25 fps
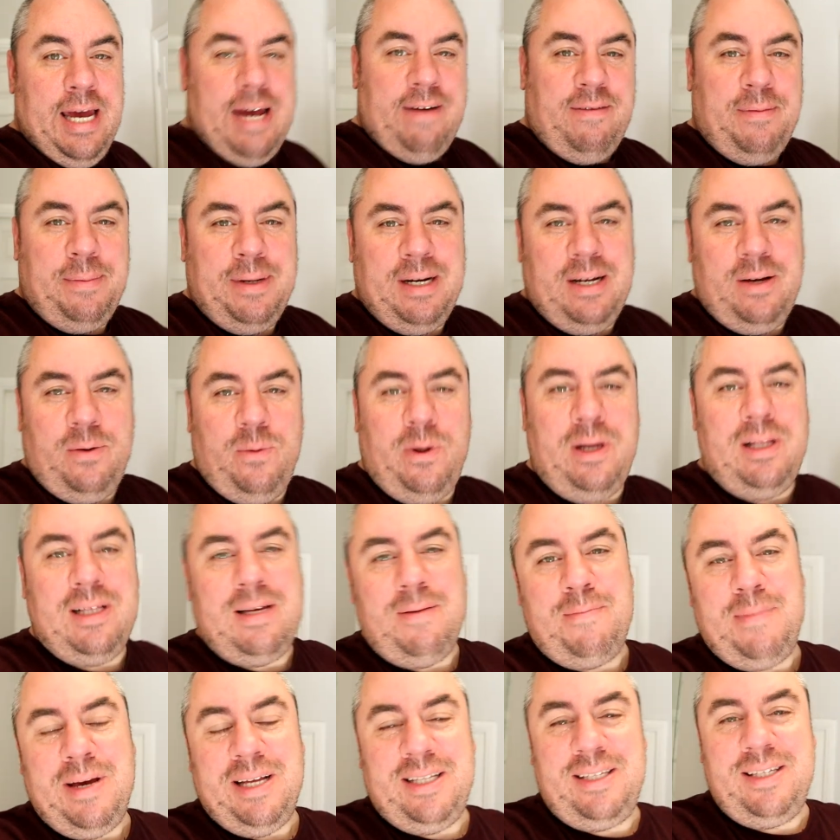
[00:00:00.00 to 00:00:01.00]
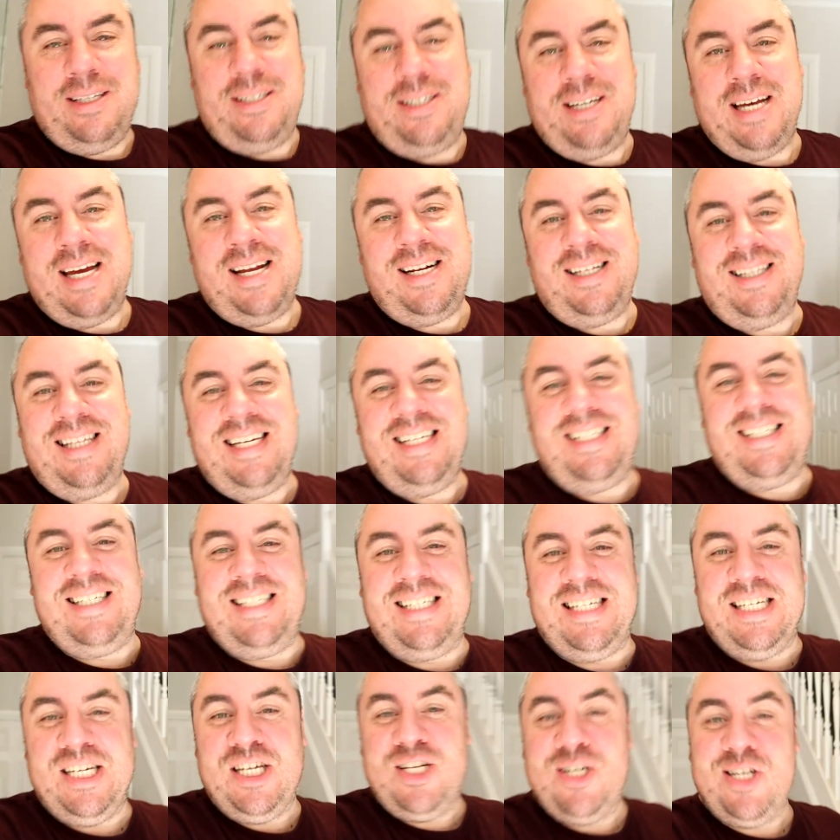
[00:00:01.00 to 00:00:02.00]
Hey everybody, welcome back to the channel, nice
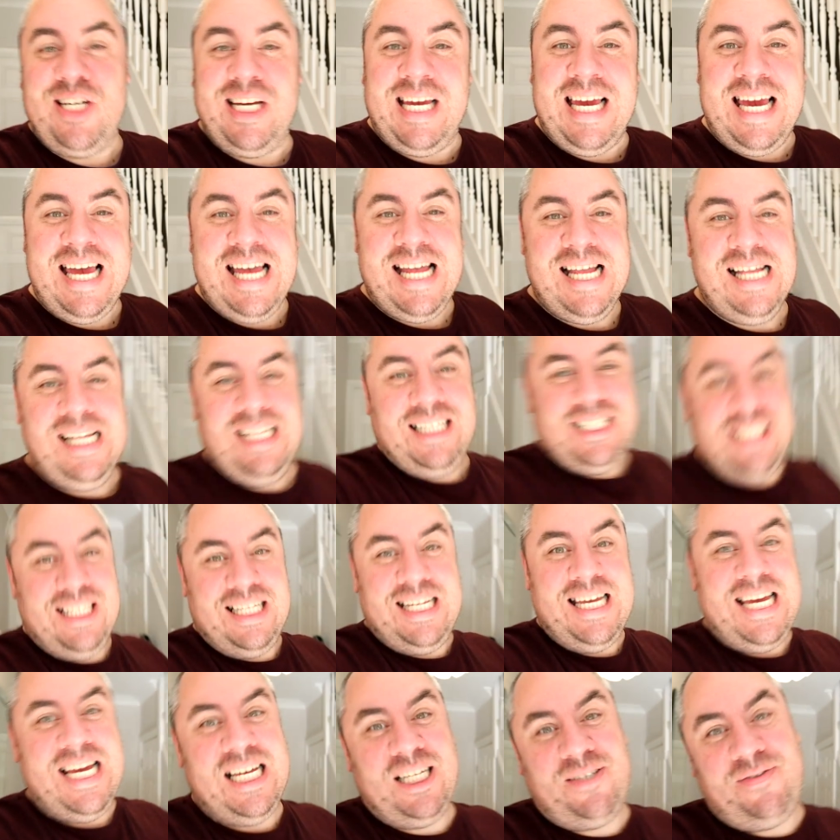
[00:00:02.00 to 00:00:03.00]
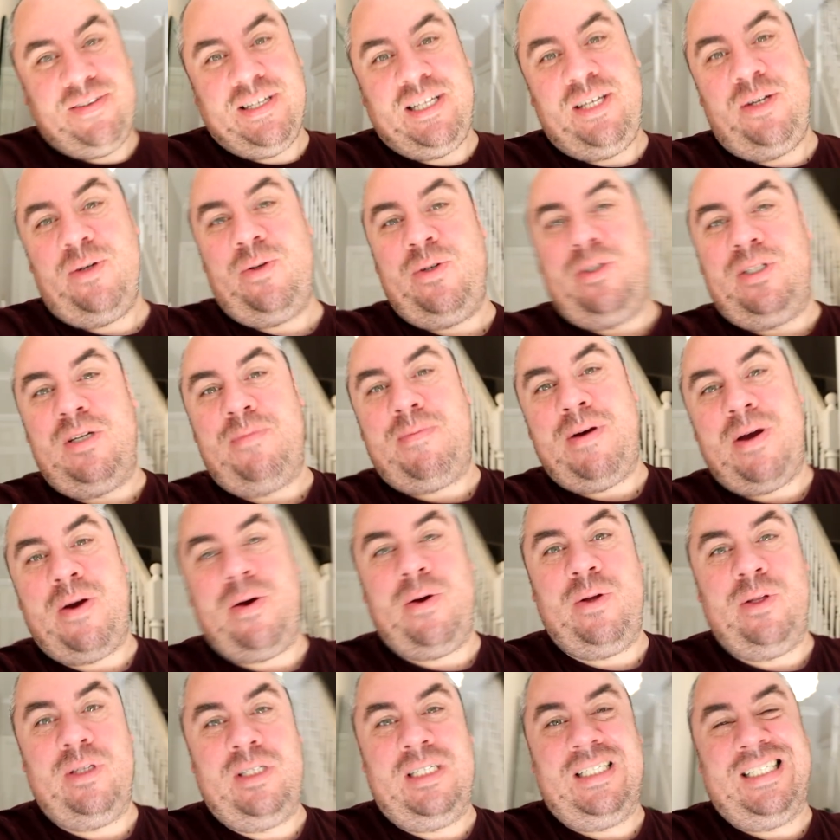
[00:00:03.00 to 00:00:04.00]
to see you again. Today's video is
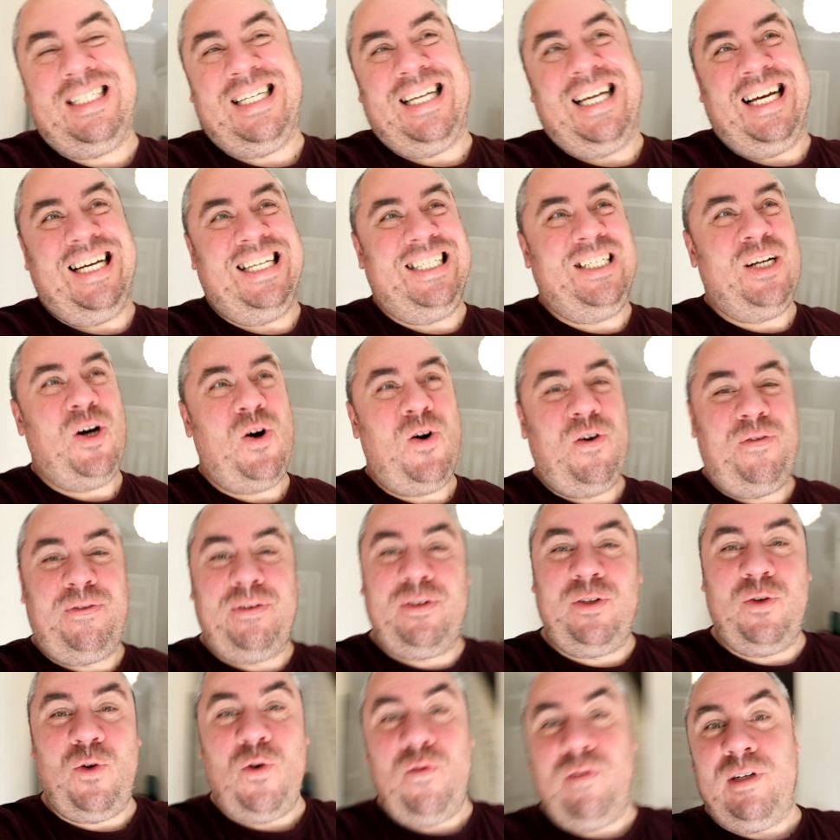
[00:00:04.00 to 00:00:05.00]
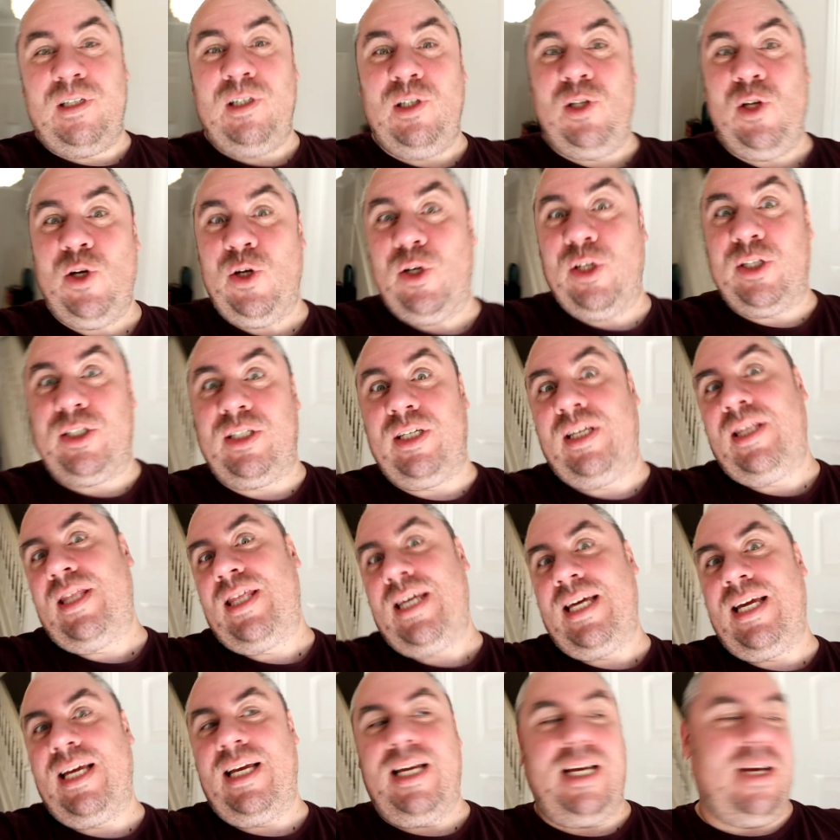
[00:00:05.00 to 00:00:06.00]
about an often overlooked
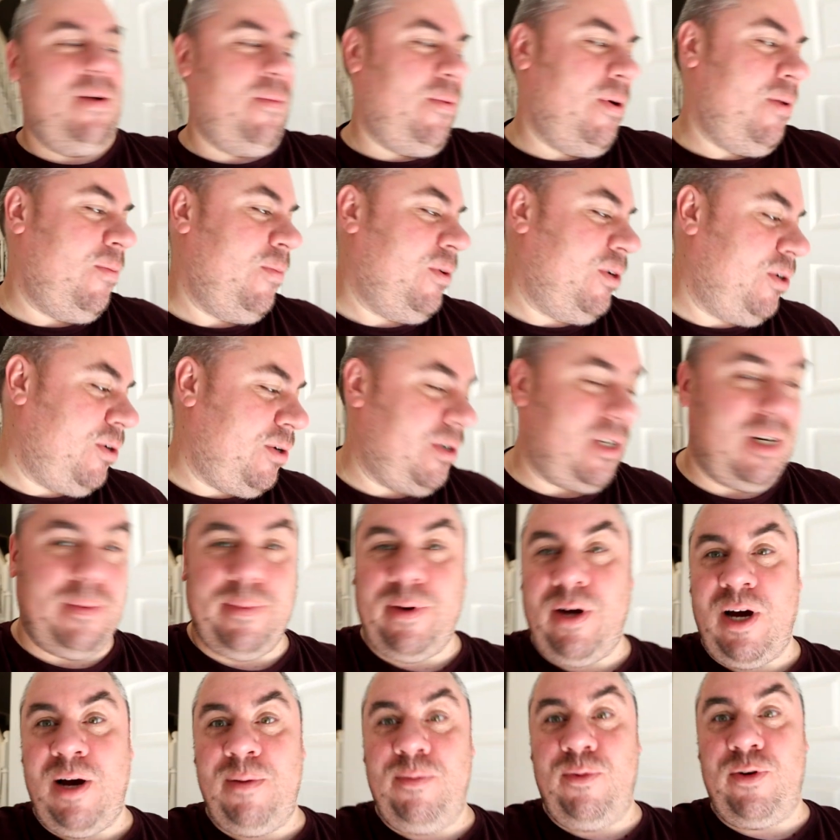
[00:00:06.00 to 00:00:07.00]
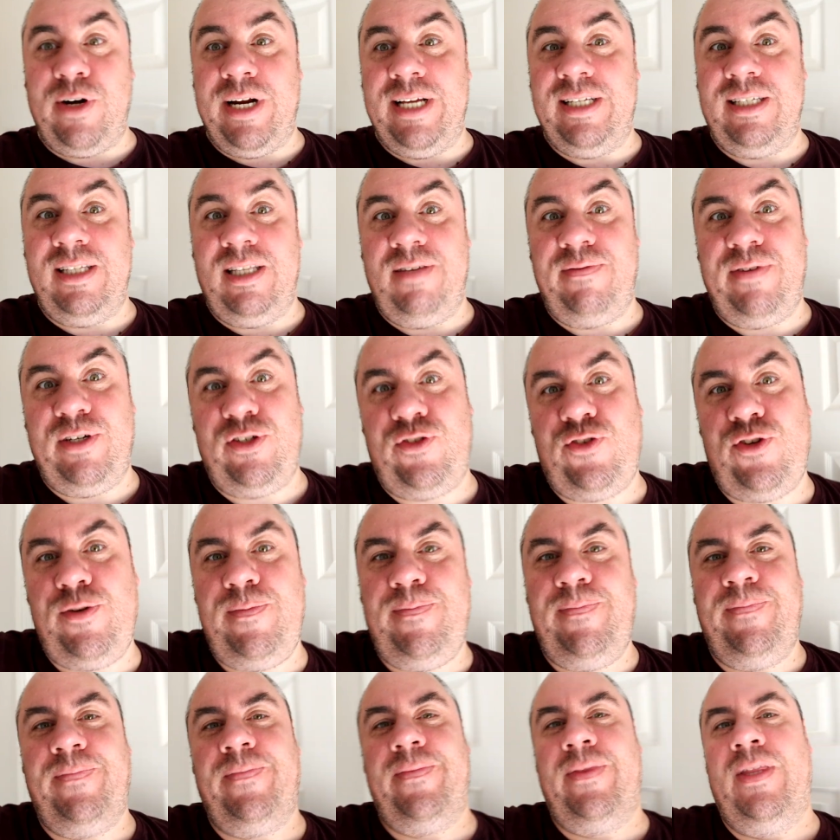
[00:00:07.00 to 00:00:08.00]
thing when we're talking about upgrades in the fish
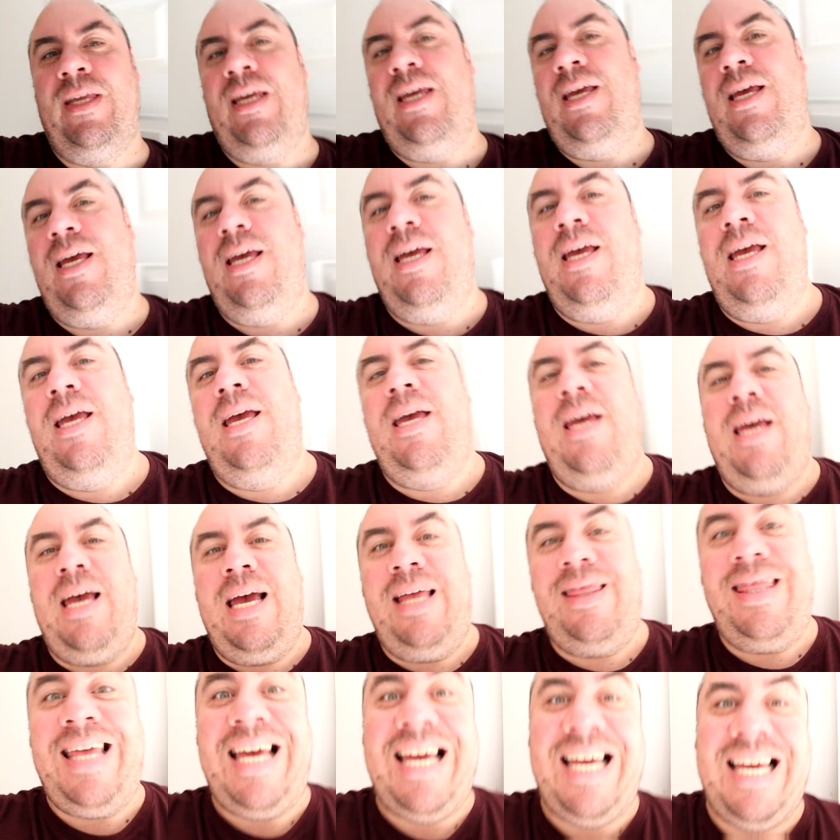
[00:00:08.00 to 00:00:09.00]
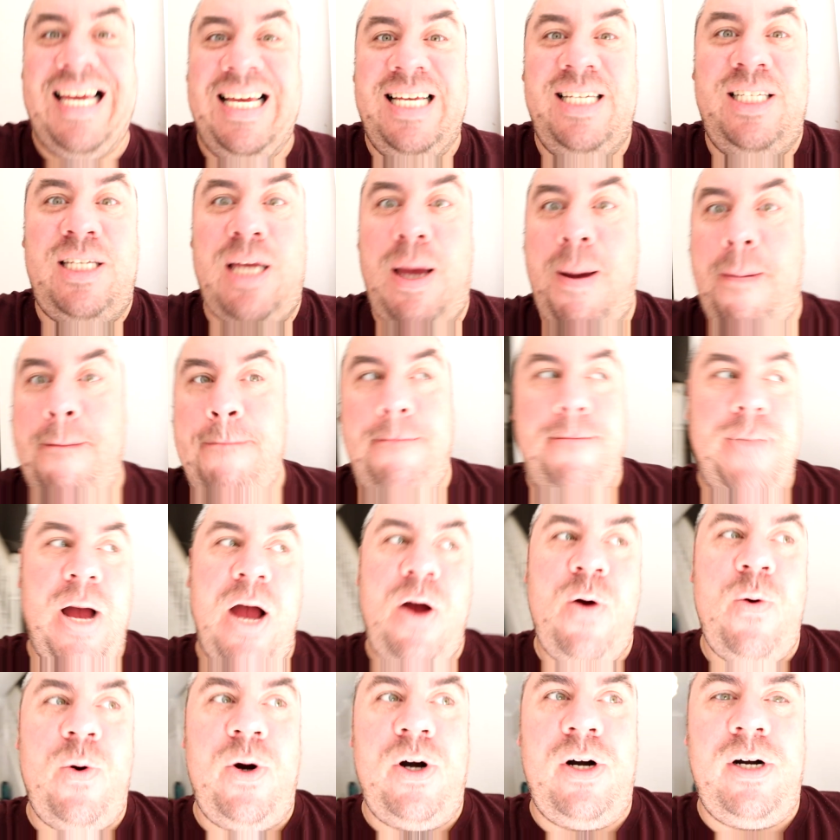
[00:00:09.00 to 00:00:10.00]
room, and that is
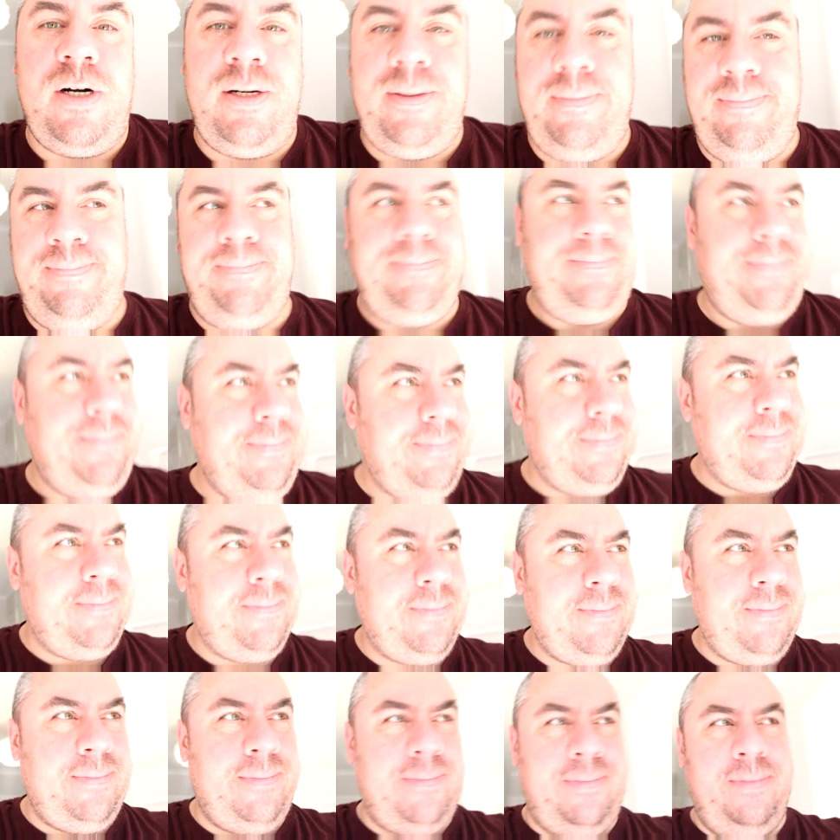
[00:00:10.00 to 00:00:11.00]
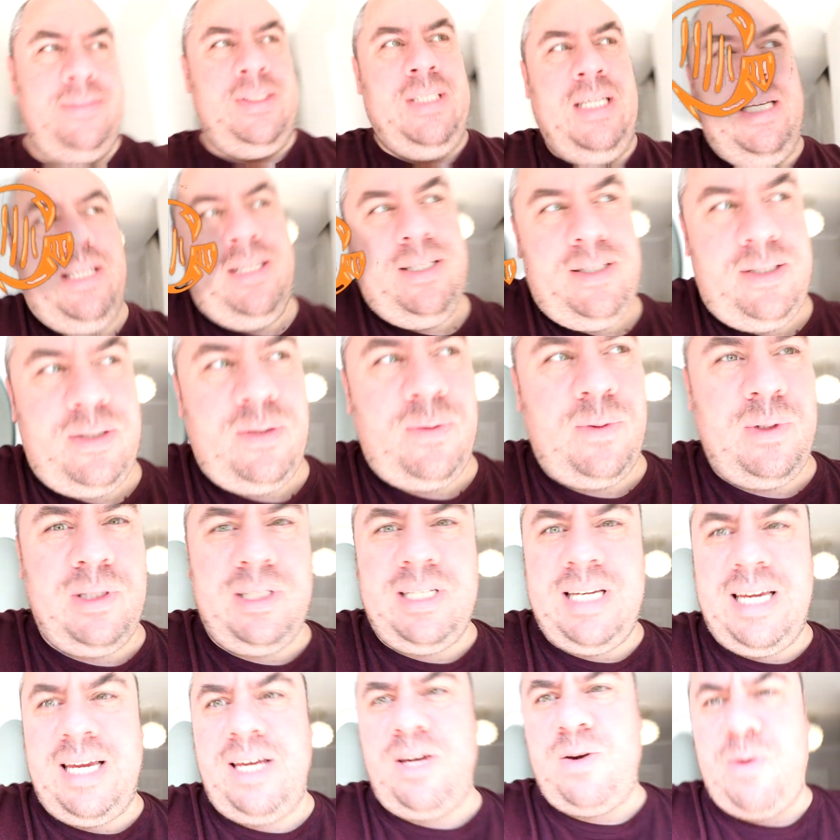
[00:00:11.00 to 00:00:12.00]
power. So we'll
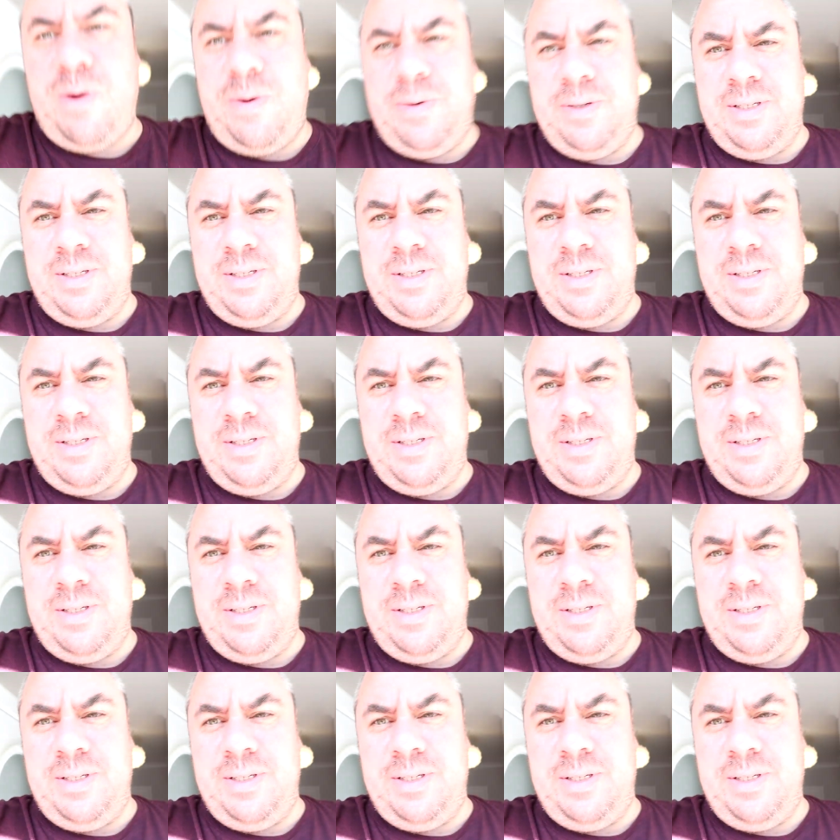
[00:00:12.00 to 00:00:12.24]
take you